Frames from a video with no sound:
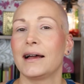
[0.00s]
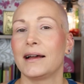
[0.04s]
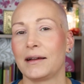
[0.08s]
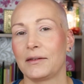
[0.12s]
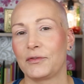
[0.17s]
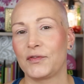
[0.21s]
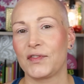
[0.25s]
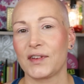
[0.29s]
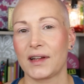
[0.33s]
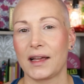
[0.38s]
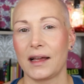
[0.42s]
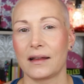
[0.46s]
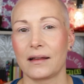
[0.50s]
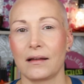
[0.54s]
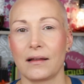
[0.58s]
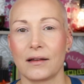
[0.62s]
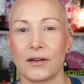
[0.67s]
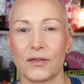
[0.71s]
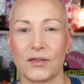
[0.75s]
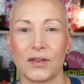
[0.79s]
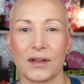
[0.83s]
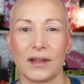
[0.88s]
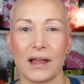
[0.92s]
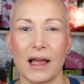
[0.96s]
I forget a
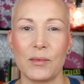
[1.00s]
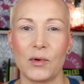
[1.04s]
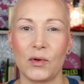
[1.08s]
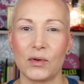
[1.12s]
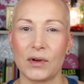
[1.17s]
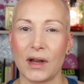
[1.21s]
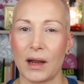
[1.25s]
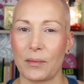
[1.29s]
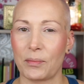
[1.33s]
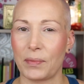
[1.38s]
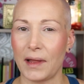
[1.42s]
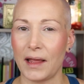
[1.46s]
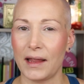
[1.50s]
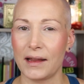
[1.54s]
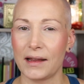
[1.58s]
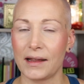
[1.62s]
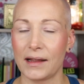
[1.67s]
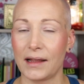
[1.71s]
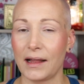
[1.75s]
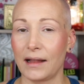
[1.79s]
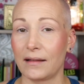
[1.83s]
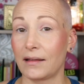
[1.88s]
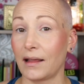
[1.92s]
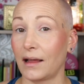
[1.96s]
lot of the time who they're playing
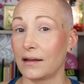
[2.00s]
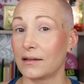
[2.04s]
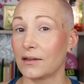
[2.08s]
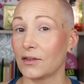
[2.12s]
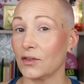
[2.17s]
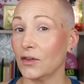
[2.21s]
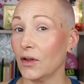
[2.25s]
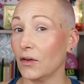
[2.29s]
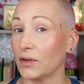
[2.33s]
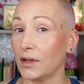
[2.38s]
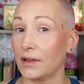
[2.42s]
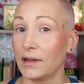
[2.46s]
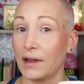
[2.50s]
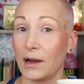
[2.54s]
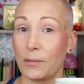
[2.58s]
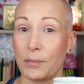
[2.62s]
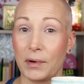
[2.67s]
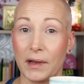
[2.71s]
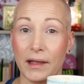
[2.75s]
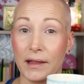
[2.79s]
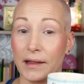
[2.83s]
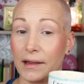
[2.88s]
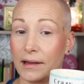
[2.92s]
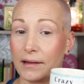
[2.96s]
against. I just know that they're
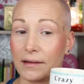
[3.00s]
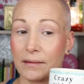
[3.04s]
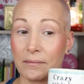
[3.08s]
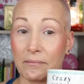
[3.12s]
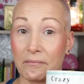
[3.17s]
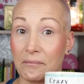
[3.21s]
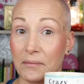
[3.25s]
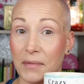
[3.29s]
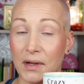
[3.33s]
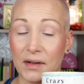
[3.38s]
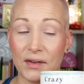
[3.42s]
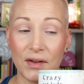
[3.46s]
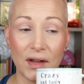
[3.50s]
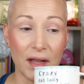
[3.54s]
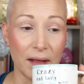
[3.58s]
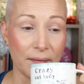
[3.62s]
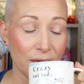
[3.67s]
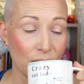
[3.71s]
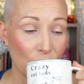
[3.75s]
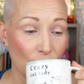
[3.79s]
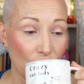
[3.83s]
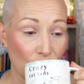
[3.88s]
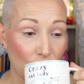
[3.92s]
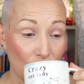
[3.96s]
playing. But yeah.